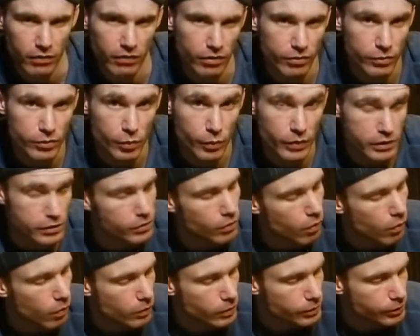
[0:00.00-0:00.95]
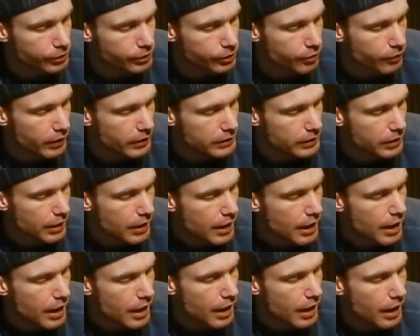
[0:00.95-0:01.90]
a little twist of orange to it.
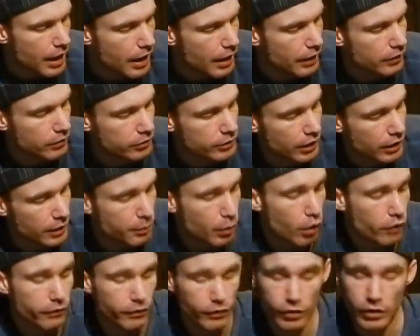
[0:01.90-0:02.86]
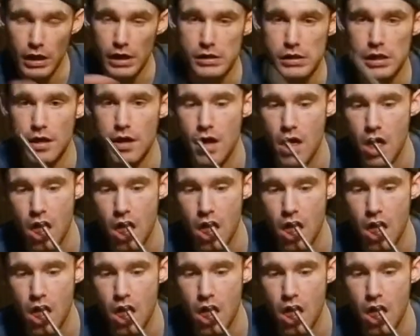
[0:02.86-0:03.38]
And I'll take a poke for you guys.